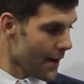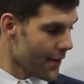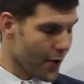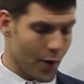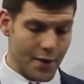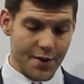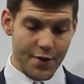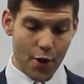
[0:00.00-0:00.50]

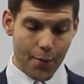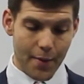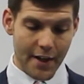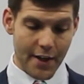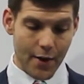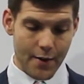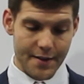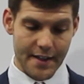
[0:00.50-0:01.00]
Of course,
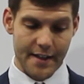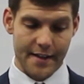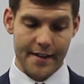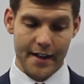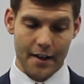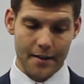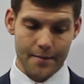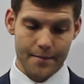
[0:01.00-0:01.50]
nobody knows
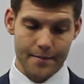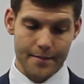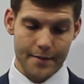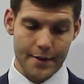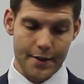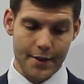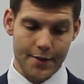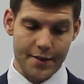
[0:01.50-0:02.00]
anything,
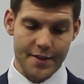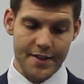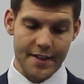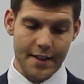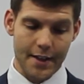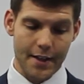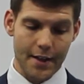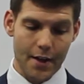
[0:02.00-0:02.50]
you just
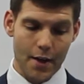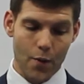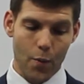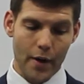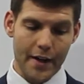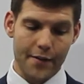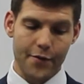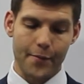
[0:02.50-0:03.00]
see
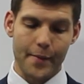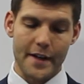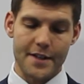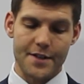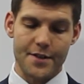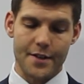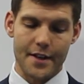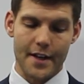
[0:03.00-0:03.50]
what
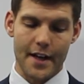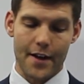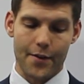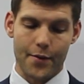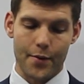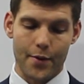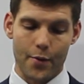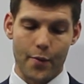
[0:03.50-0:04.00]
information you can
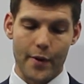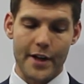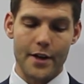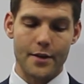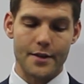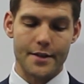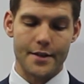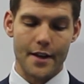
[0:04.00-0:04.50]
get through the
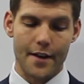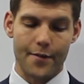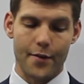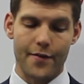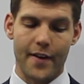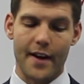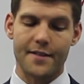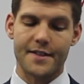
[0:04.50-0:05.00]
windows of
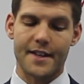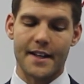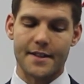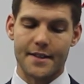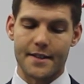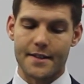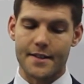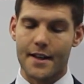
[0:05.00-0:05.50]
your five
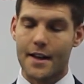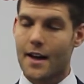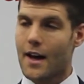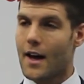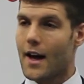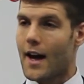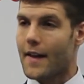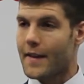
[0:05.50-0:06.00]
senses,
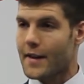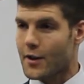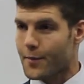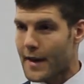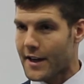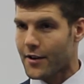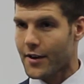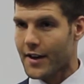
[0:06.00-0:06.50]
and then you
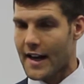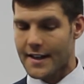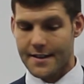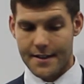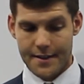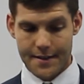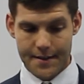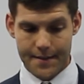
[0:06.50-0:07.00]
make your
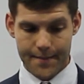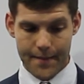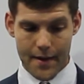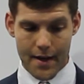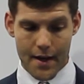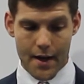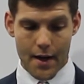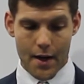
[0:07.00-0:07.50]
guesses.
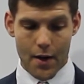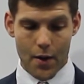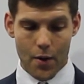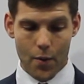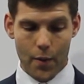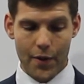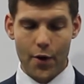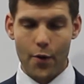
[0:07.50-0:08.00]

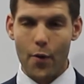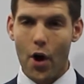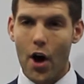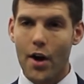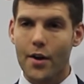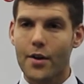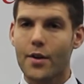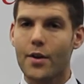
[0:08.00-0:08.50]
When they're
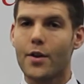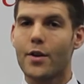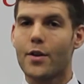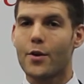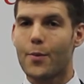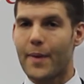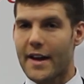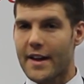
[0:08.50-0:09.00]
wrong,
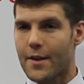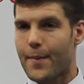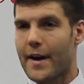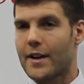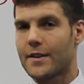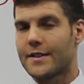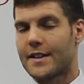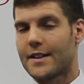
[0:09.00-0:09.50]
you pay the
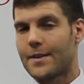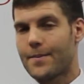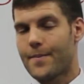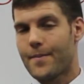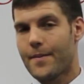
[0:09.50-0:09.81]
penalty.